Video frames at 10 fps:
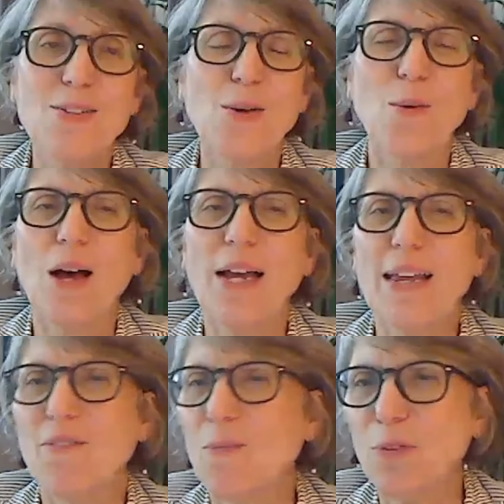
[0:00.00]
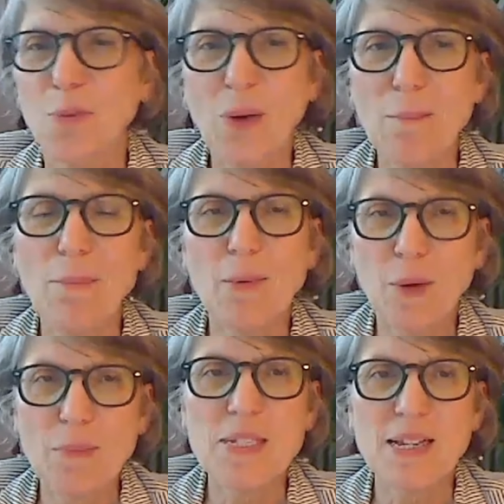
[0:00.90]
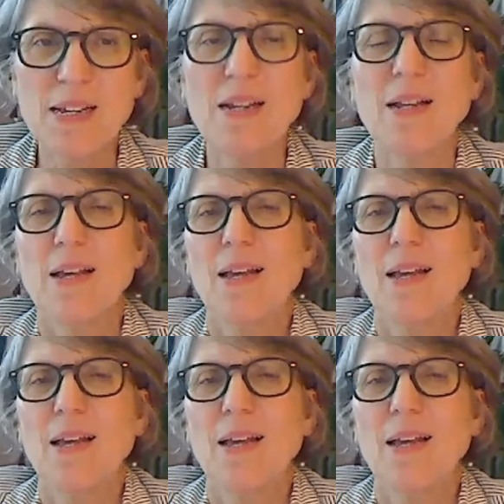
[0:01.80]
So I have them throughout my website,